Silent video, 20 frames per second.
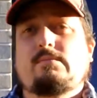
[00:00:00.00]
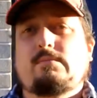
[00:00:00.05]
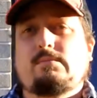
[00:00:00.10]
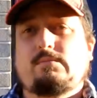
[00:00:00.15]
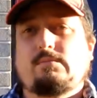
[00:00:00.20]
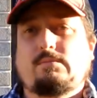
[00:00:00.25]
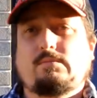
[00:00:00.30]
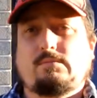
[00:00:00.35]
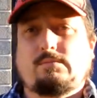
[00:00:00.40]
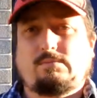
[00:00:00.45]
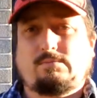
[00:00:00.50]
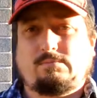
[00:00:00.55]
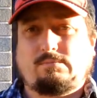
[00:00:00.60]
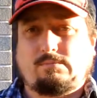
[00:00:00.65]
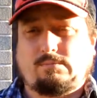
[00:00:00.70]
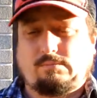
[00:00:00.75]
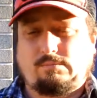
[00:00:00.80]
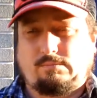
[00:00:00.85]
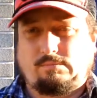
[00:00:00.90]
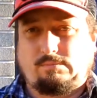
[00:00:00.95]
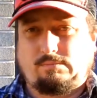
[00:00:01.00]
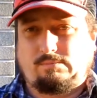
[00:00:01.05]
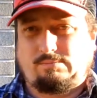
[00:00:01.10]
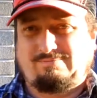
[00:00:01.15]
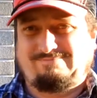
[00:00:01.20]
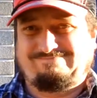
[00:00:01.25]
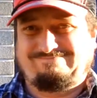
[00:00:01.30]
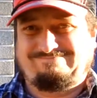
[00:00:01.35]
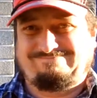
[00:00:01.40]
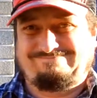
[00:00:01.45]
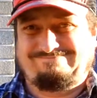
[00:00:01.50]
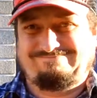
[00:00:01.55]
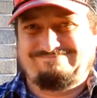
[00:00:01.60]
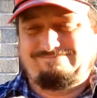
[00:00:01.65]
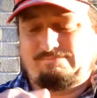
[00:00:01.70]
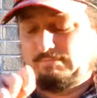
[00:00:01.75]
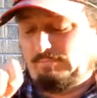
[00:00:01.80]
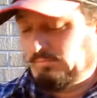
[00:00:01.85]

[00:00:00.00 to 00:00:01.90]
No one is speaking in this clip.